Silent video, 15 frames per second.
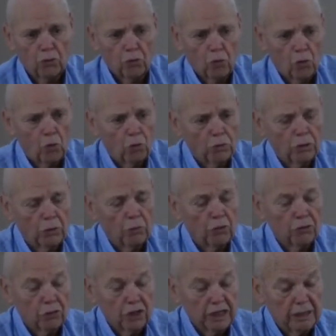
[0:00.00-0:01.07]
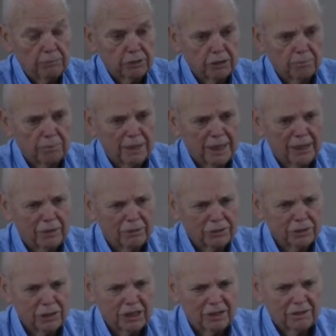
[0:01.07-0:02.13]
grow with leaps and
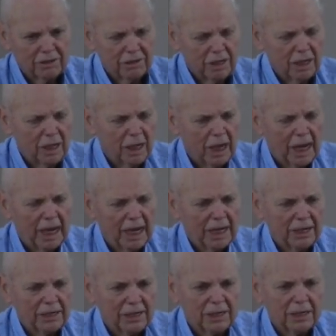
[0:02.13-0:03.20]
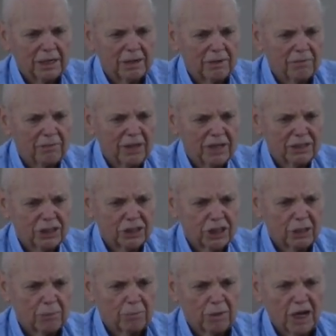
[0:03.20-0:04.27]
bounds, and they just
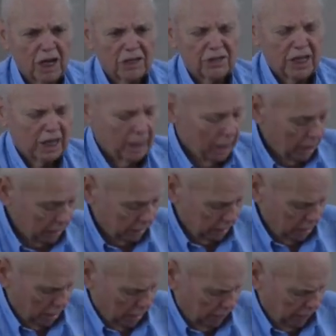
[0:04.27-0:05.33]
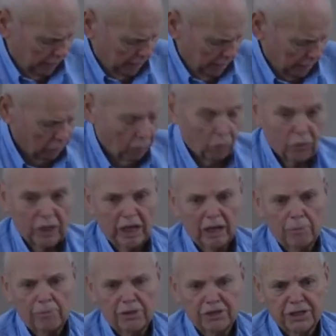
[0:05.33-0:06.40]
come, they got they got all the
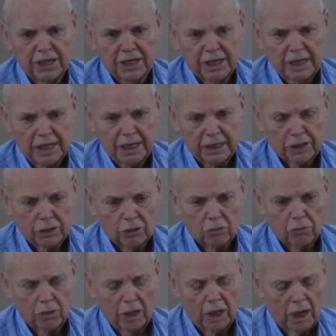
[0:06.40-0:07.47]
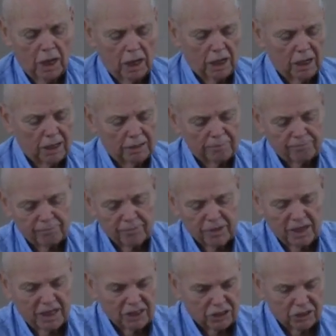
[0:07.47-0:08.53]
help that they needed. So uh,
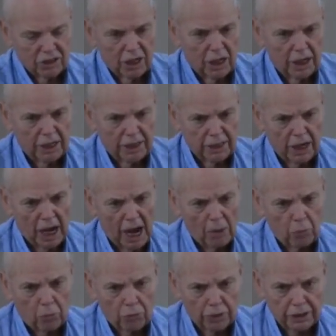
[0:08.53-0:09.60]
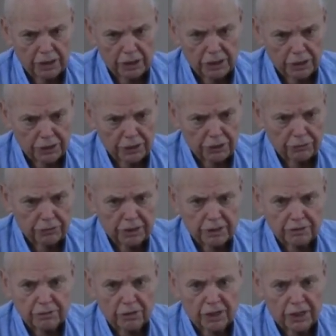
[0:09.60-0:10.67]
it's, and I wanted to do
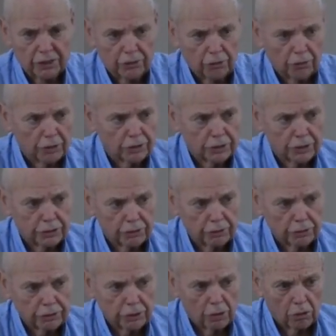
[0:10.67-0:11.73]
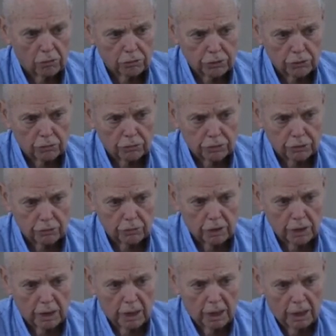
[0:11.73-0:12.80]
this to encourage the church also. So
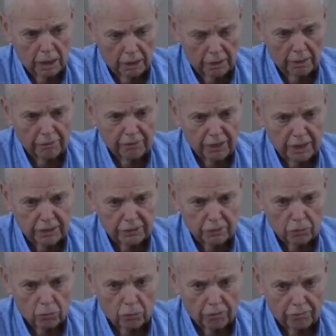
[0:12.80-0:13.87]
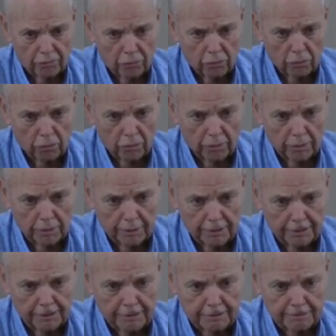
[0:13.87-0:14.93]
uh, thank the Lord for
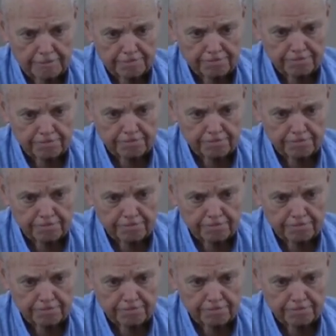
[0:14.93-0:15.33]
uh,